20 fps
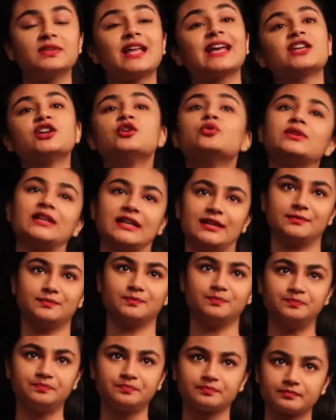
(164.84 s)
like you
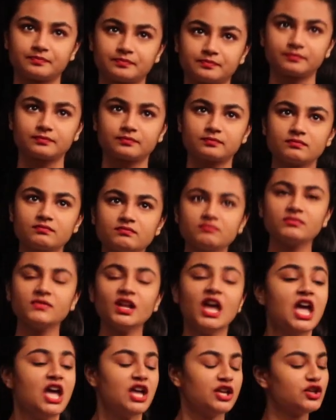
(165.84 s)
did.
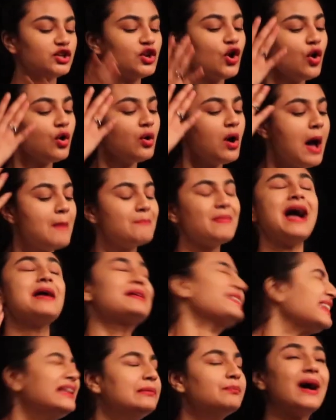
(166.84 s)
You know,
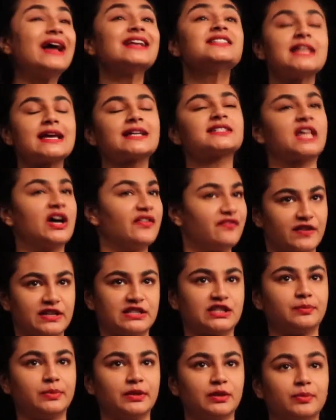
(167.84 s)
my tics are
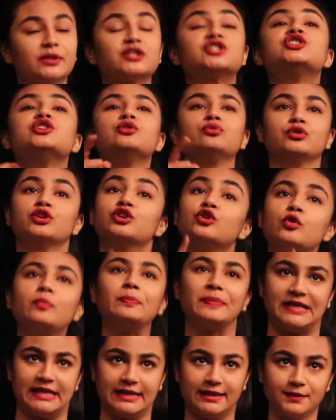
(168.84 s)
visible, but you
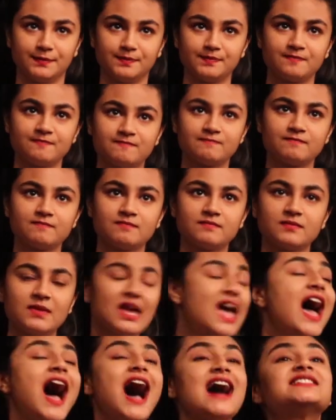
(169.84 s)
will.
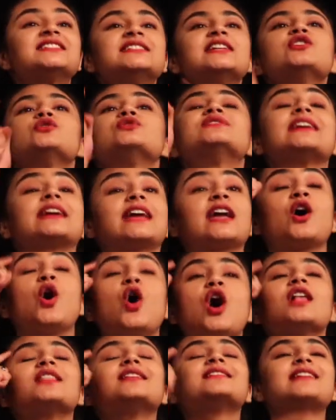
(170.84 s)
I see you ticking
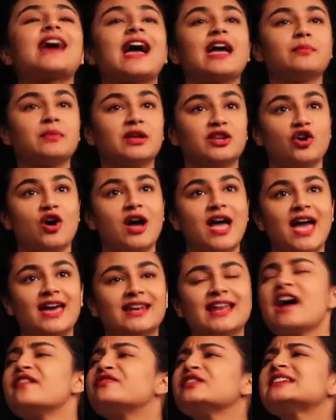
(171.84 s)
all the time in your
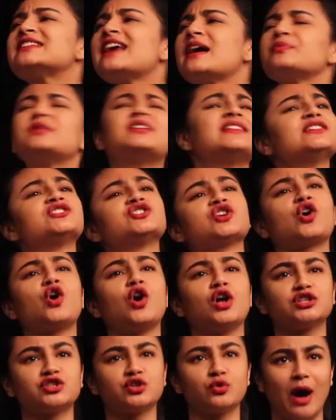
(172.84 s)
head. Every time the teacher
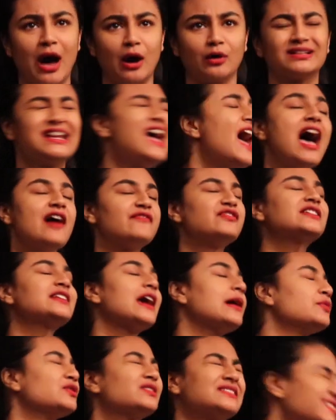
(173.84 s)
calls you out, every
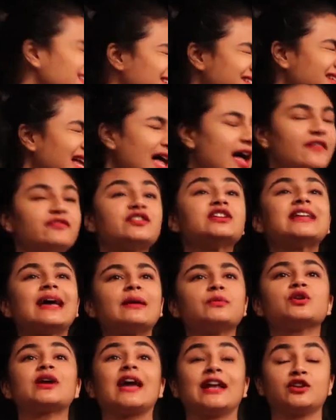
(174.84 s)
time
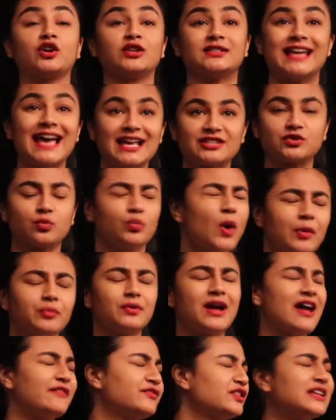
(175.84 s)
you get your test
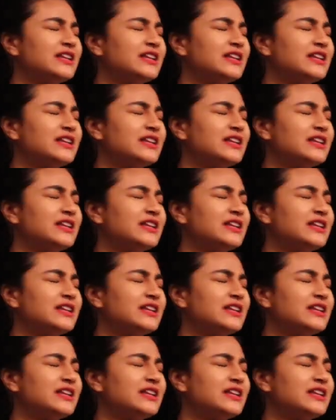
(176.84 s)
results,